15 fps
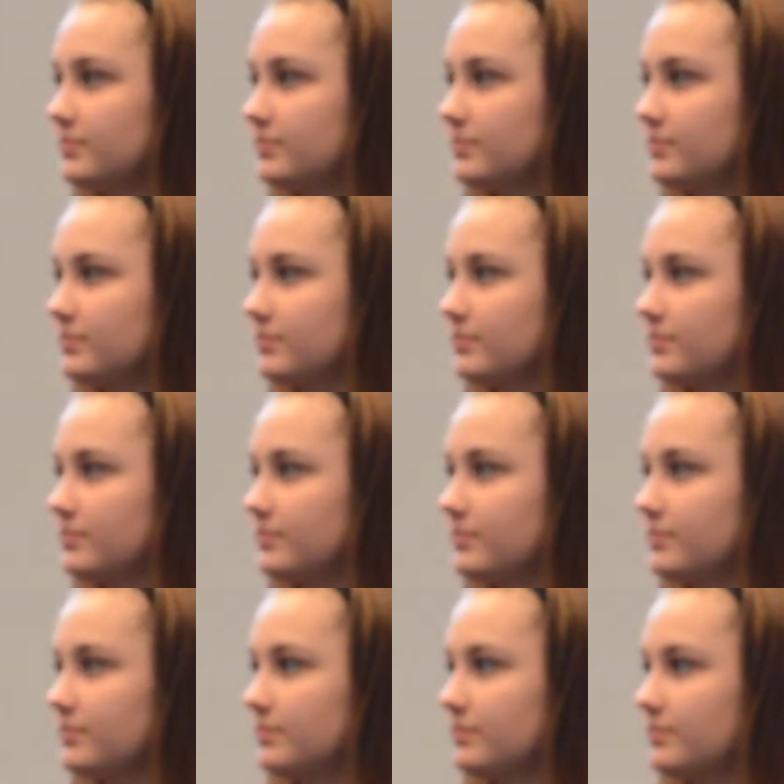
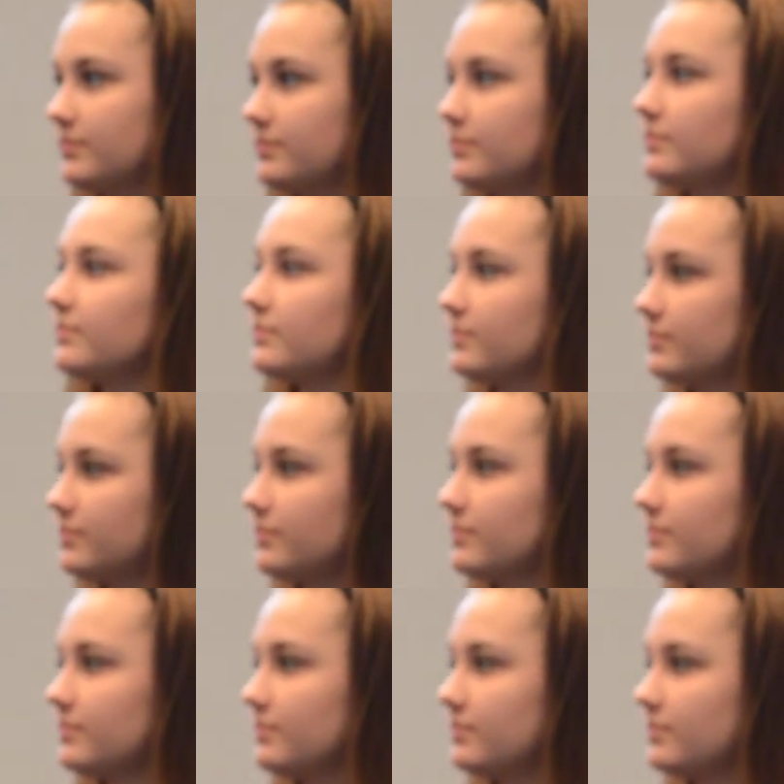
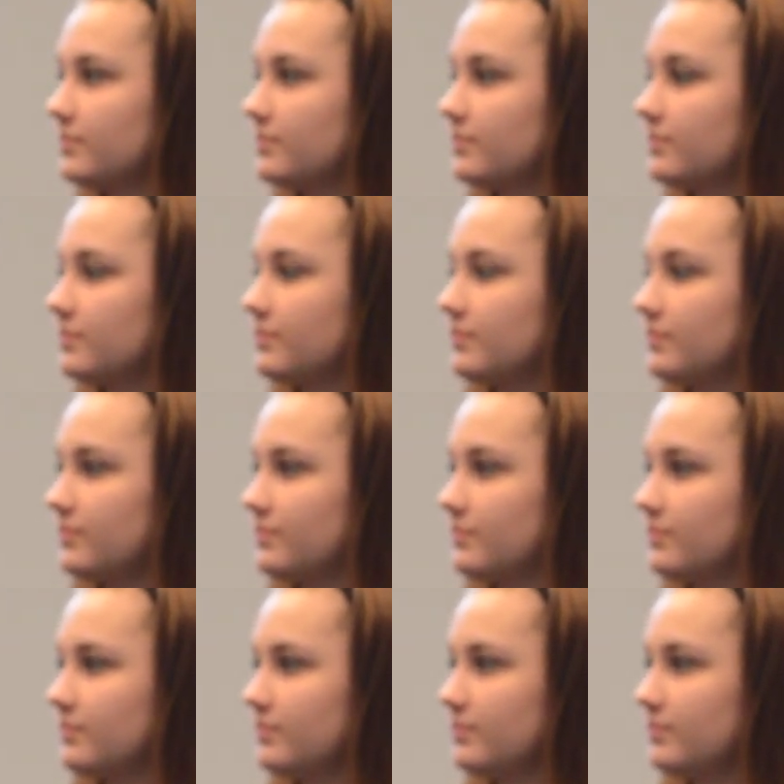
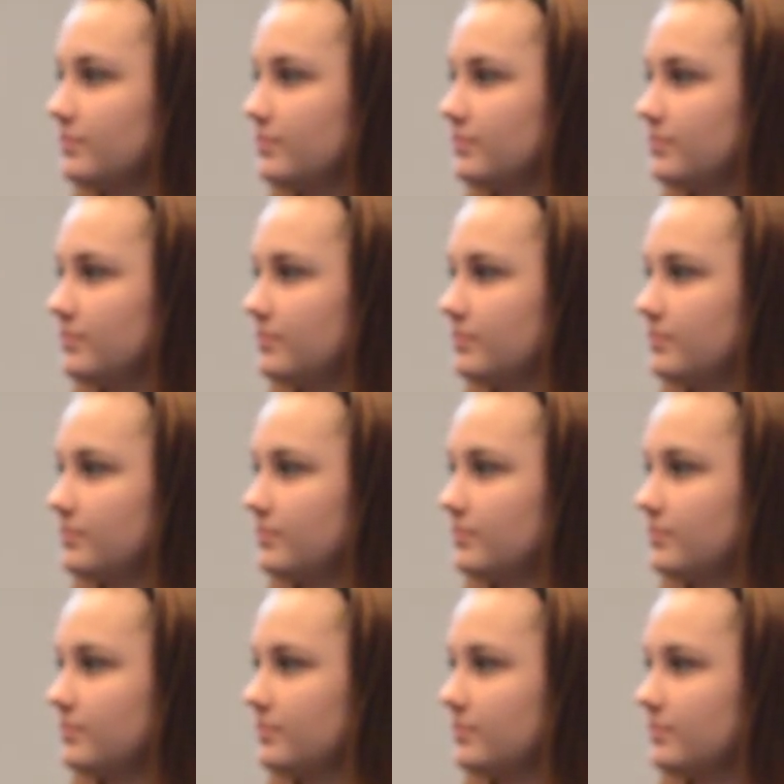
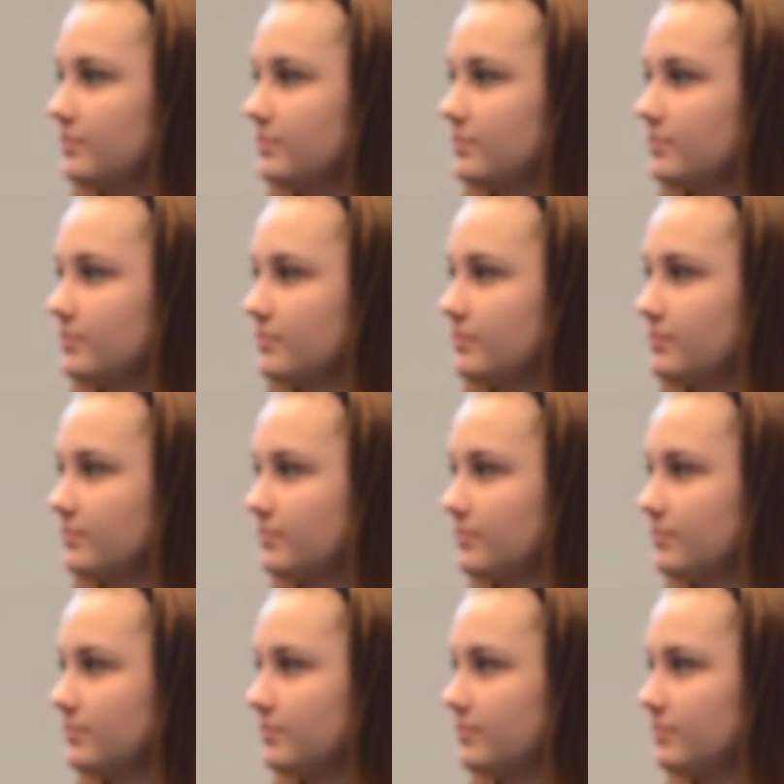
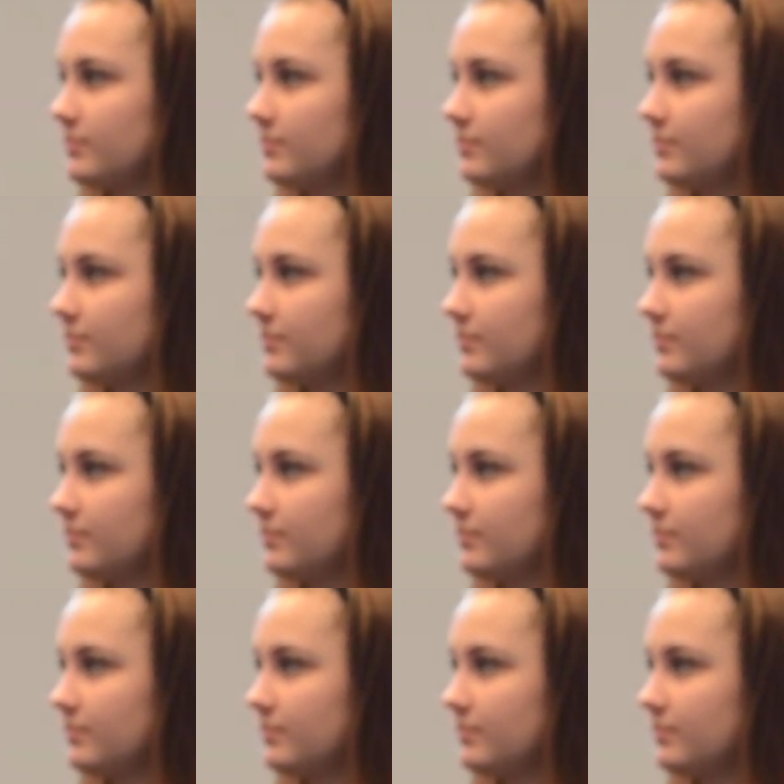(silent)